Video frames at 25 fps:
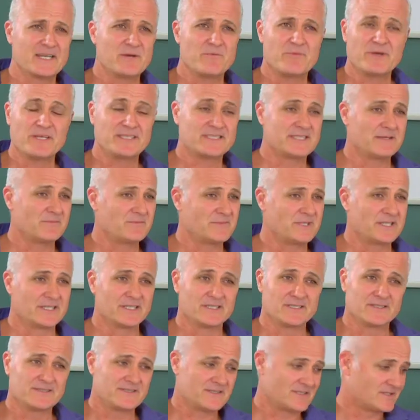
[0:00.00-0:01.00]
going to be some
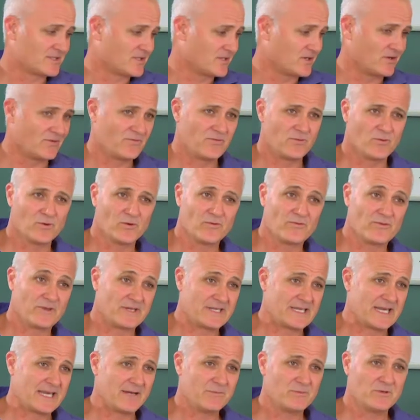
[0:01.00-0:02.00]
deals that's going to fall off the
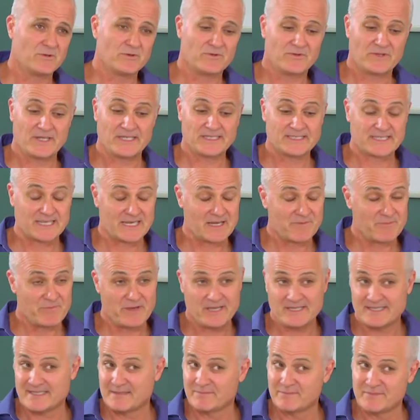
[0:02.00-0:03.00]
table. There's going to
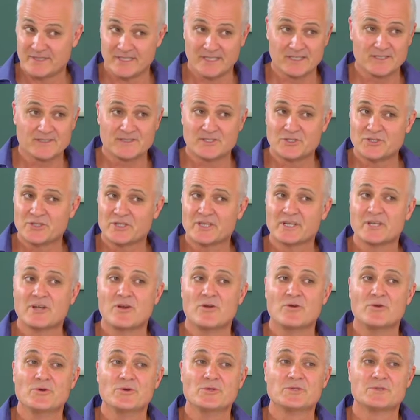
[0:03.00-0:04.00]
be some deals that you're
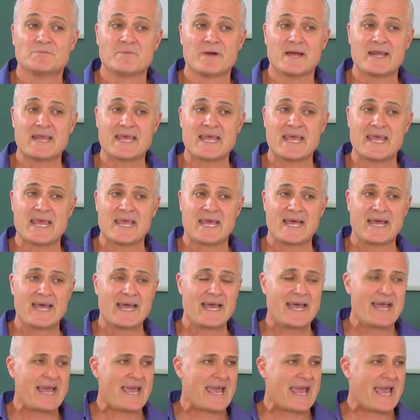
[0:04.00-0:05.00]
going to lose money.
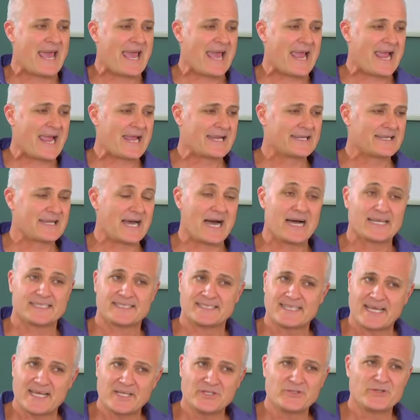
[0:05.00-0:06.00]
And I
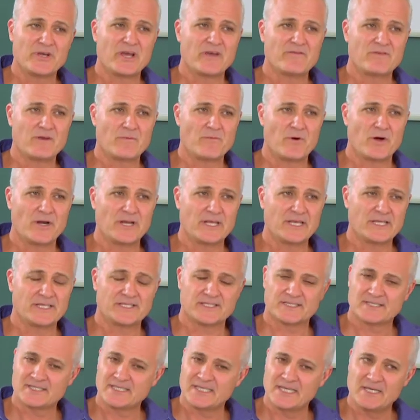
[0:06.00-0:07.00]
say to everybody,
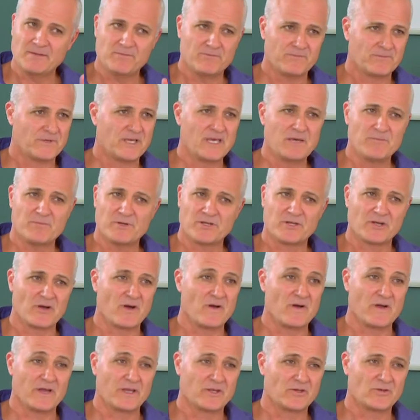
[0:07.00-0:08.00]
just keep it
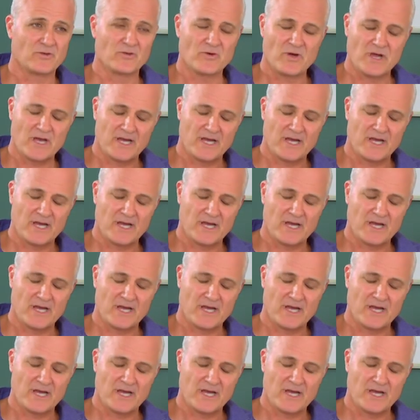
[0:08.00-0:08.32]
going.